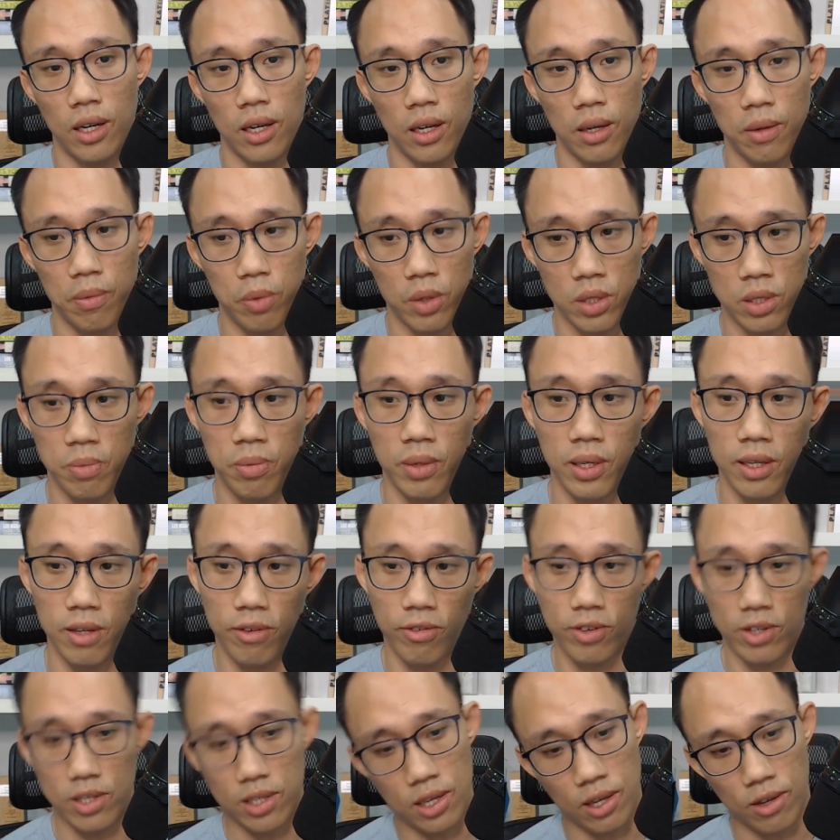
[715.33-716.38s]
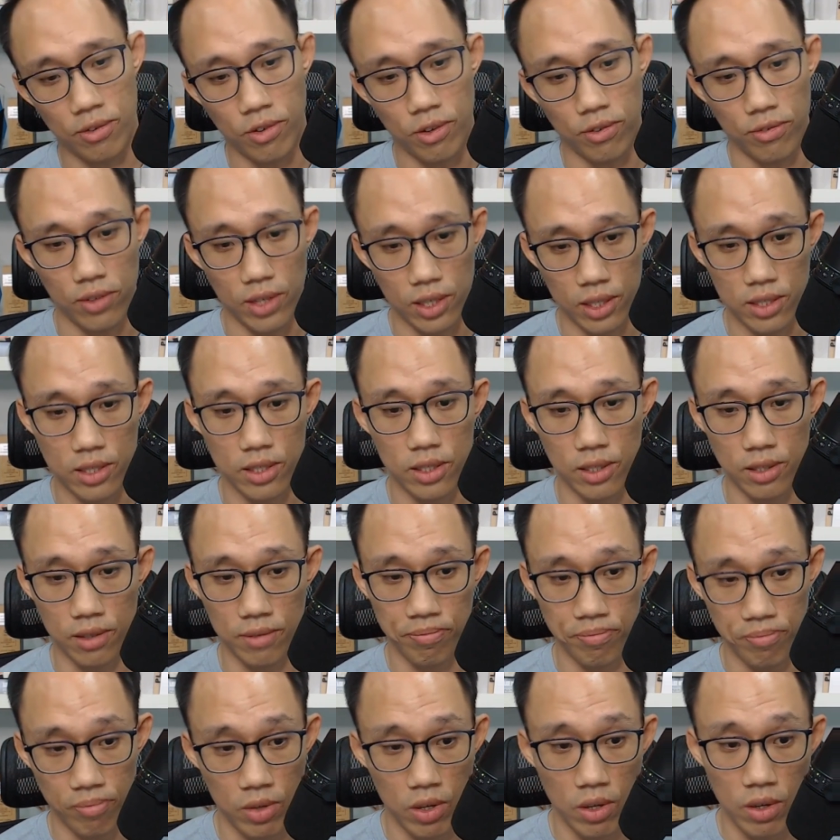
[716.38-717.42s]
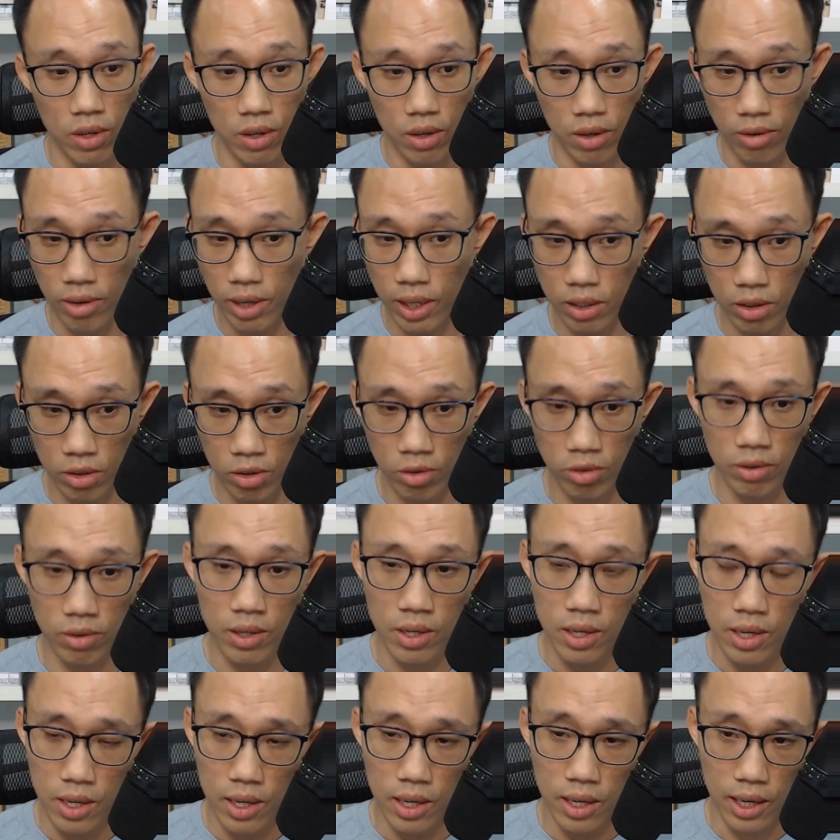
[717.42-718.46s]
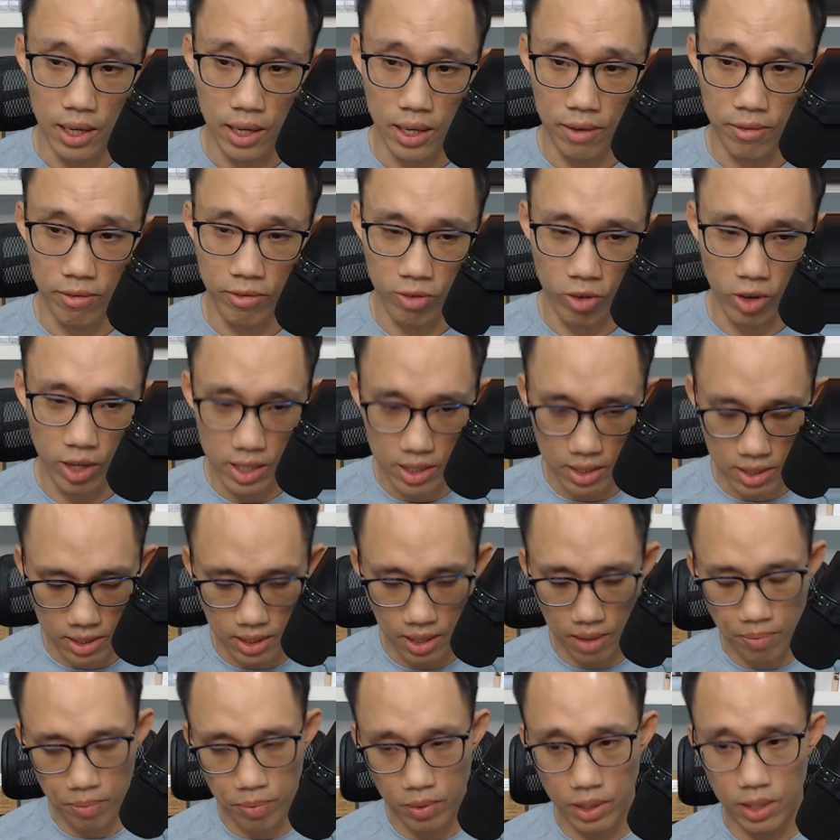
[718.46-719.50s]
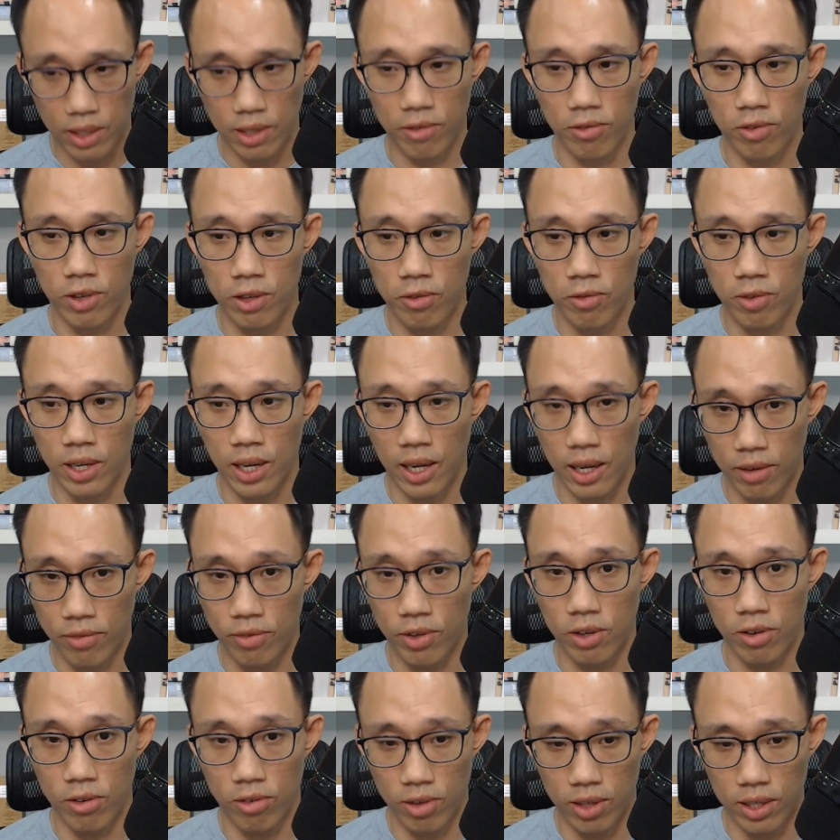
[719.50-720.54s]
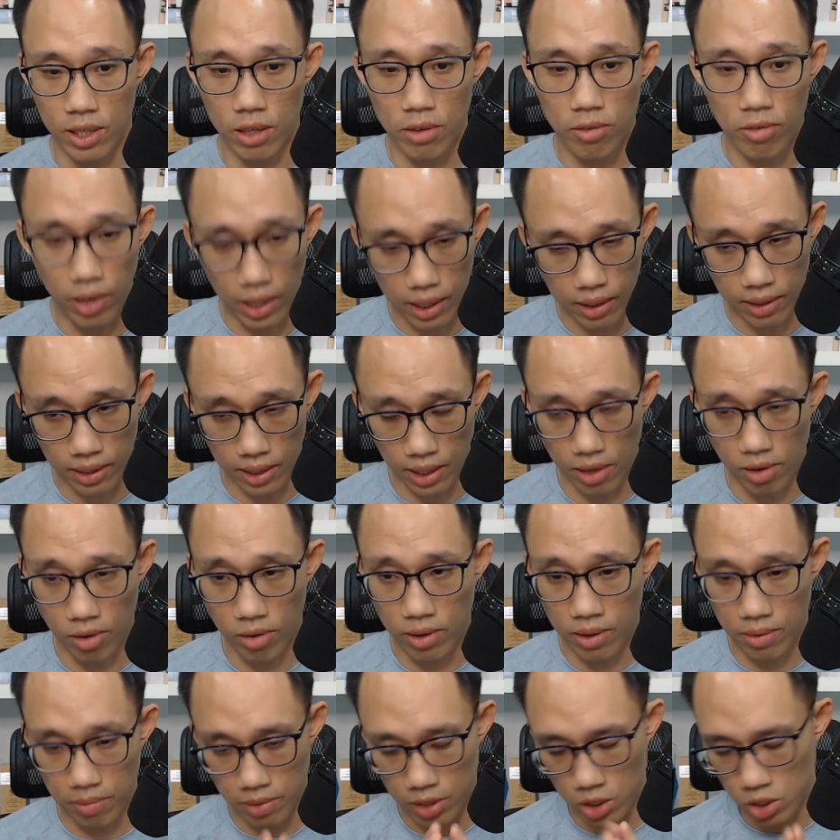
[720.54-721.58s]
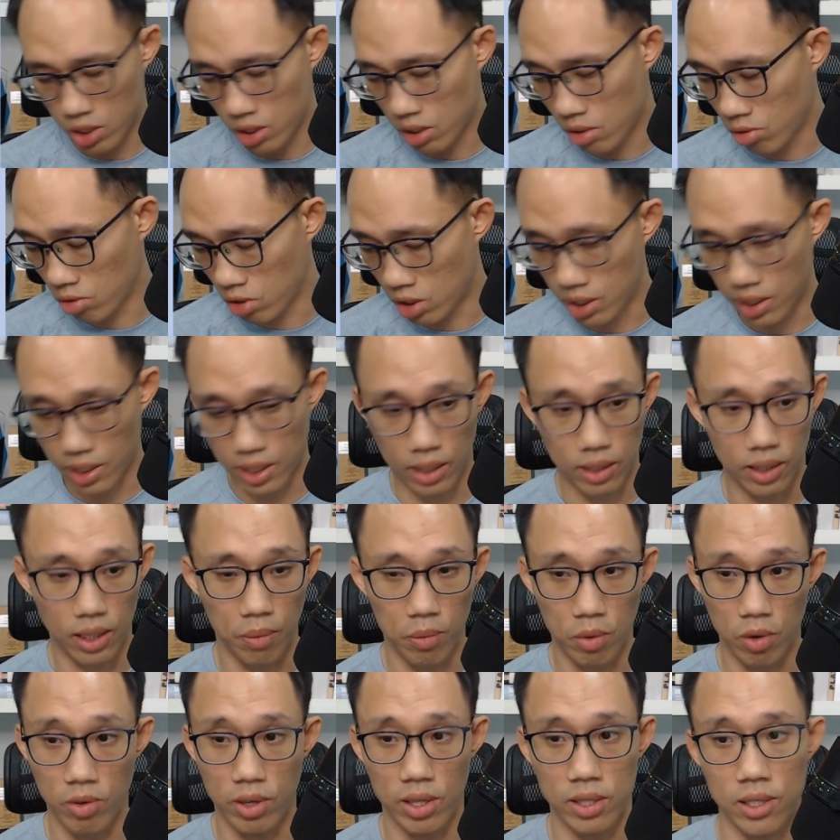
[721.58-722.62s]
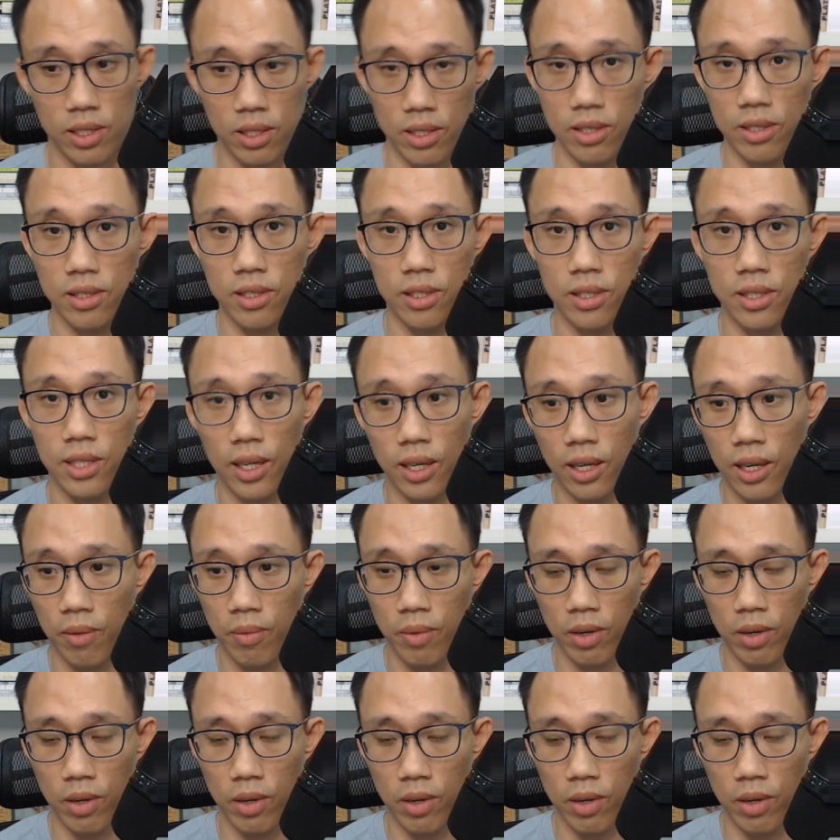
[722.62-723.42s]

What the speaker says: possibly in the first half of next year. Right, though, for example, even we have it already right now. I mean, just to share, like W residences that came down